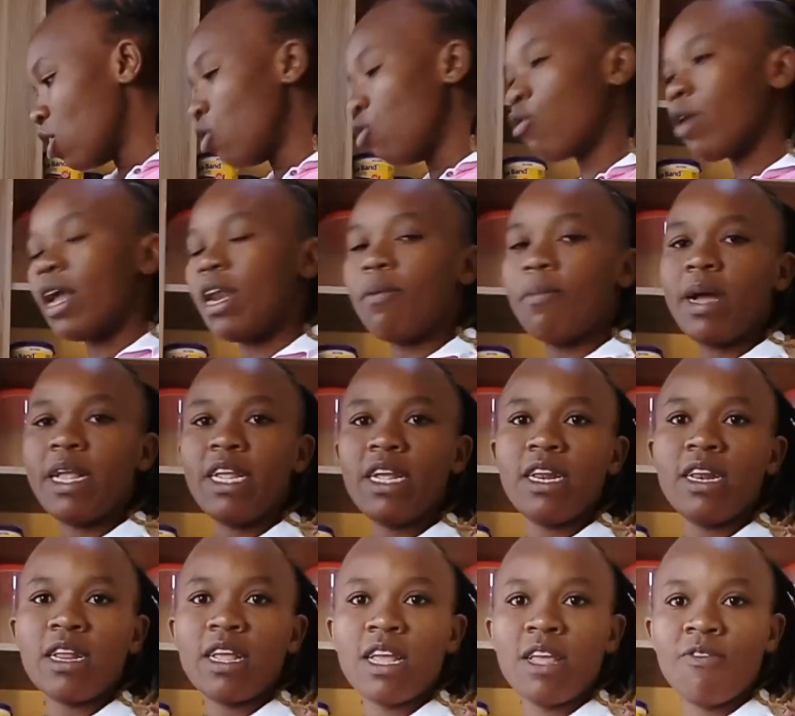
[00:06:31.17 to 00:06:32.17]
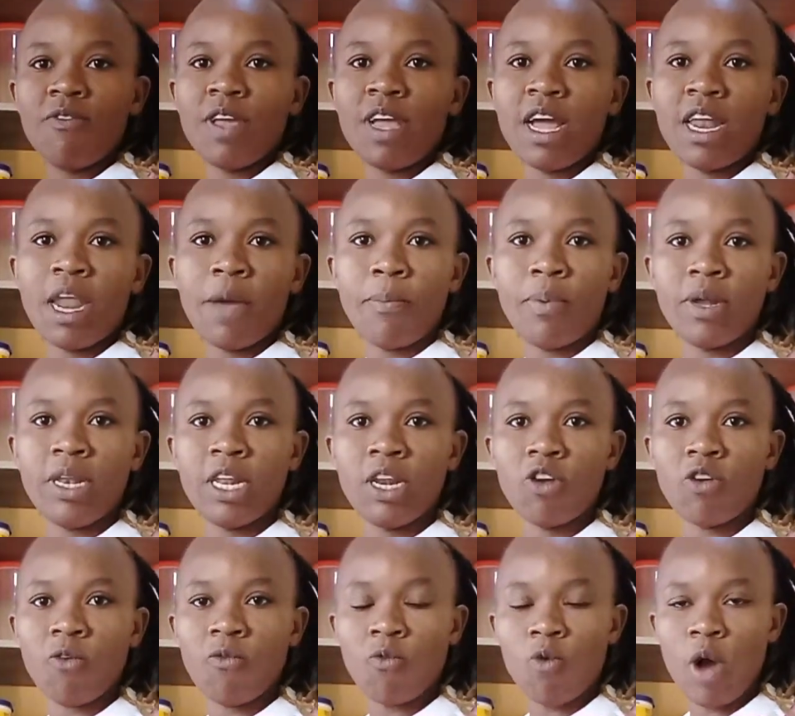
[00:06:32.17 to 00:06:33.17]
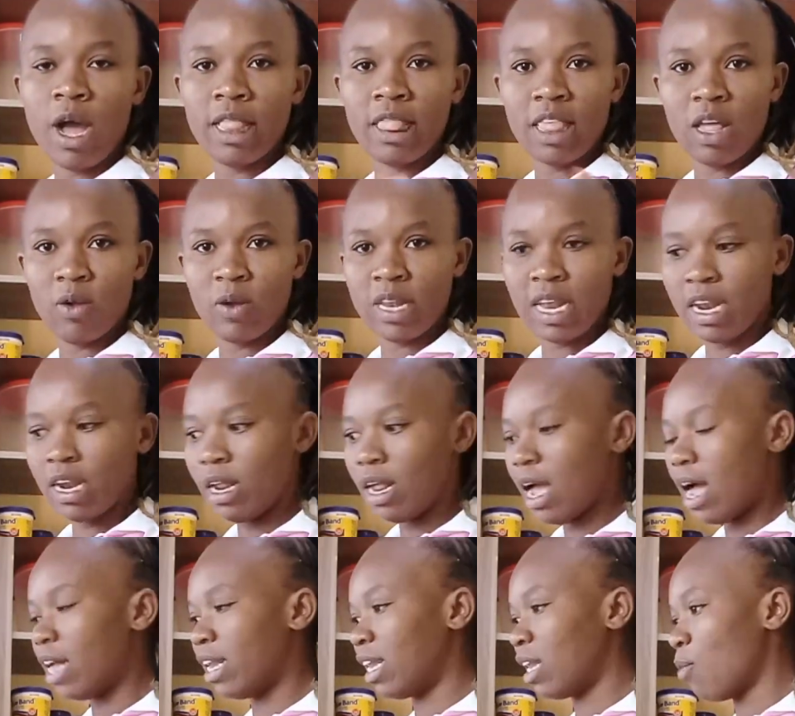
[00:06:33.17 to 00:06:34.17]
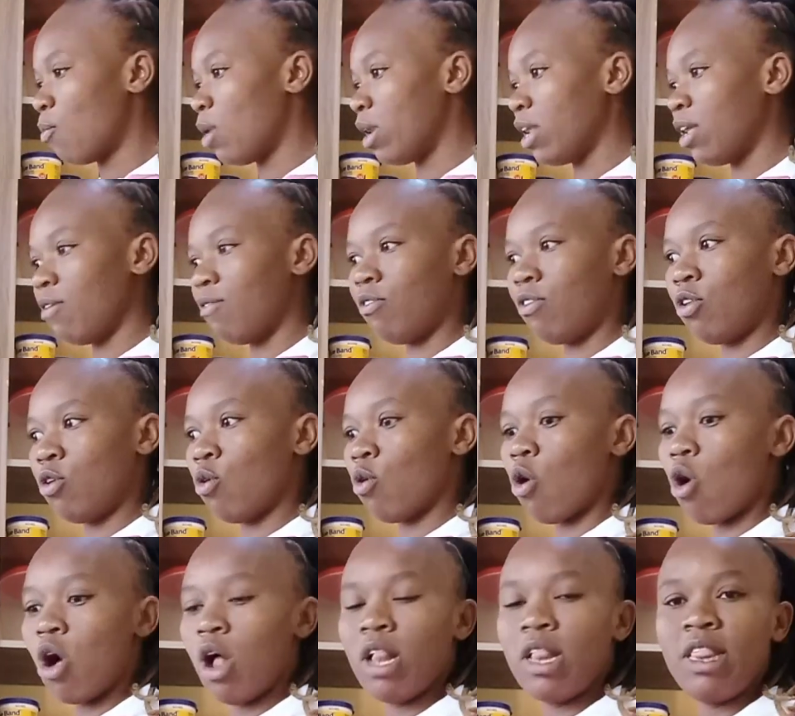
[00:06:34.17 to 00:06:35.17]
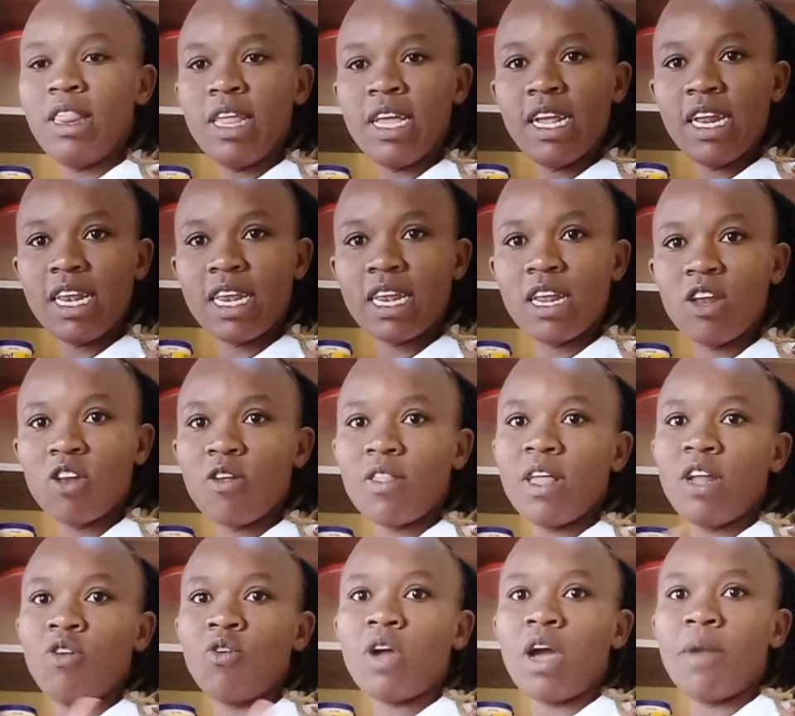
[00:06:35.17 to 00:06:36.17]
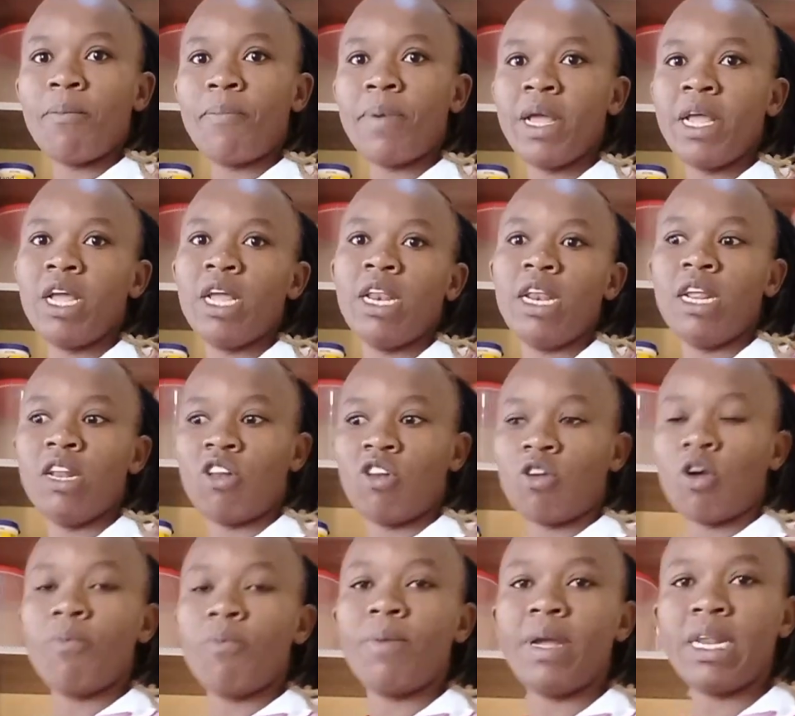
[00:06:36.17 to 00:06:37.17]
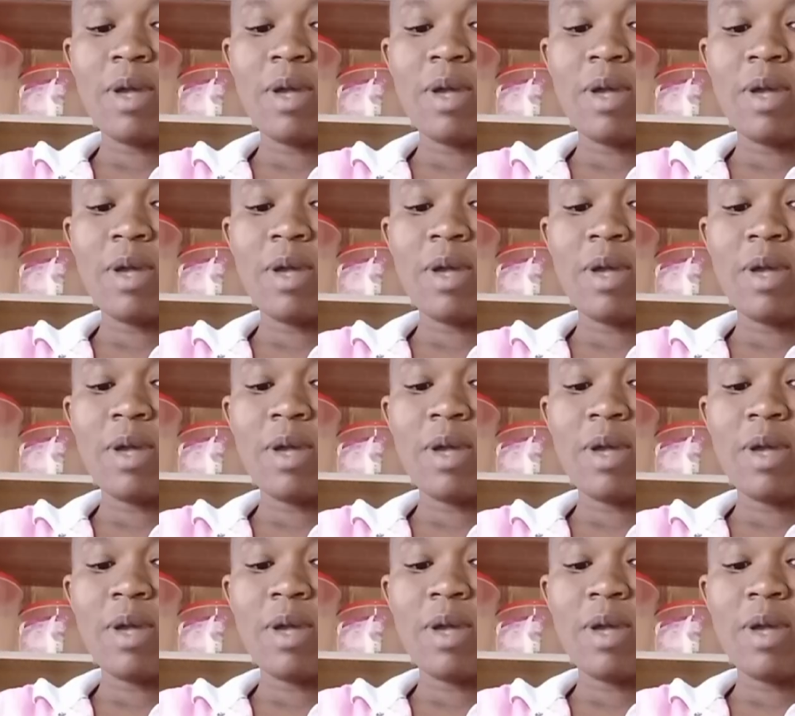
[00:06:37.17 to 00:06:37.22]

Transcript: you can imagine giving a deposit of 1,000 and someone gives you all this so that you can pay in installments.